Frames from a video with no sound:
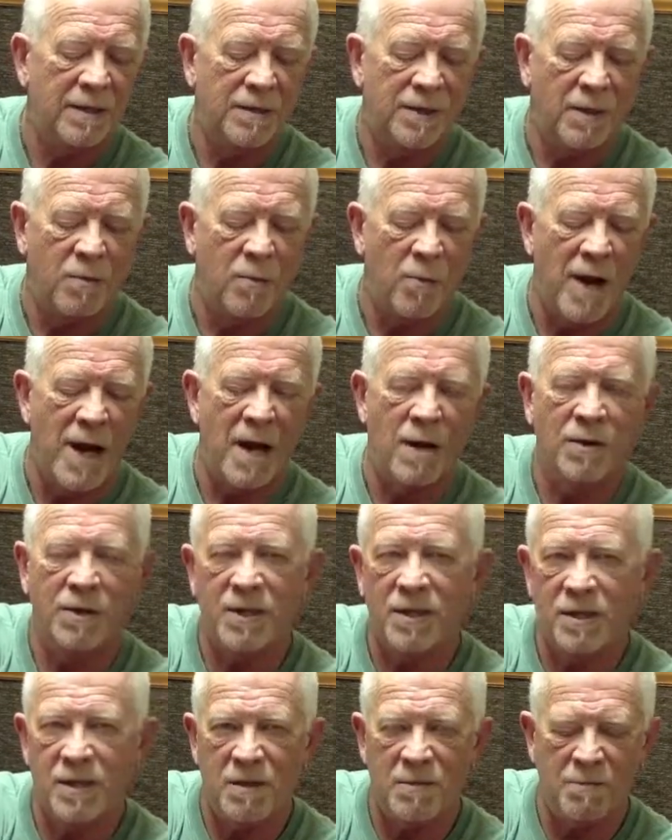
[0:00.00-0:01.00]
They're wound
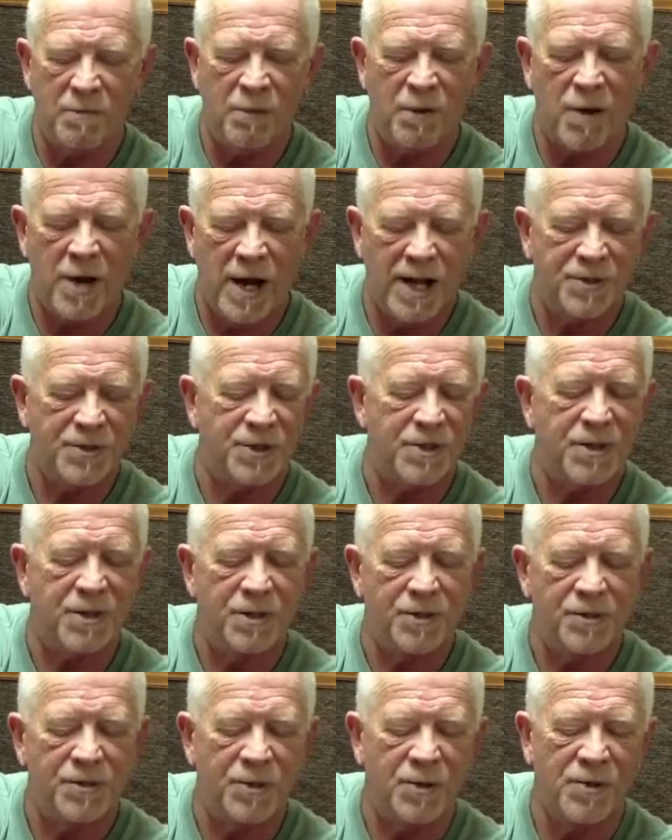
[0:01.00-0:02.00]
and compressed,
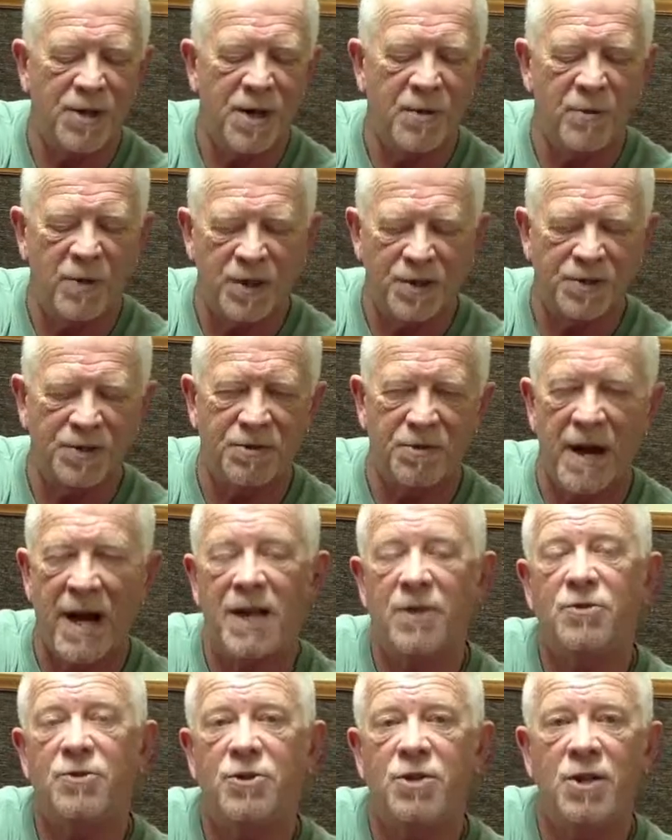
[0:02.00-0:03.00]
so they will
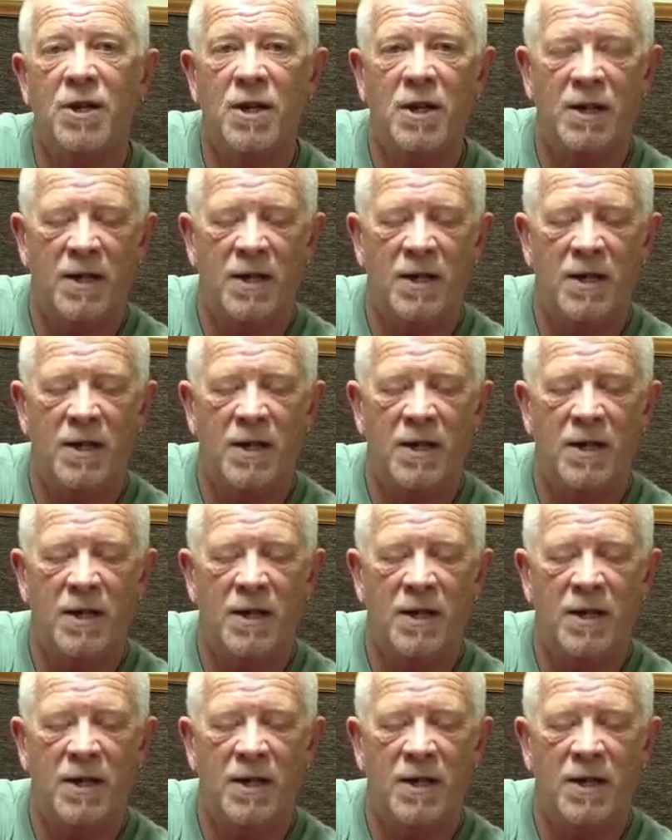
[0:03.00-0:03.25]
stretch.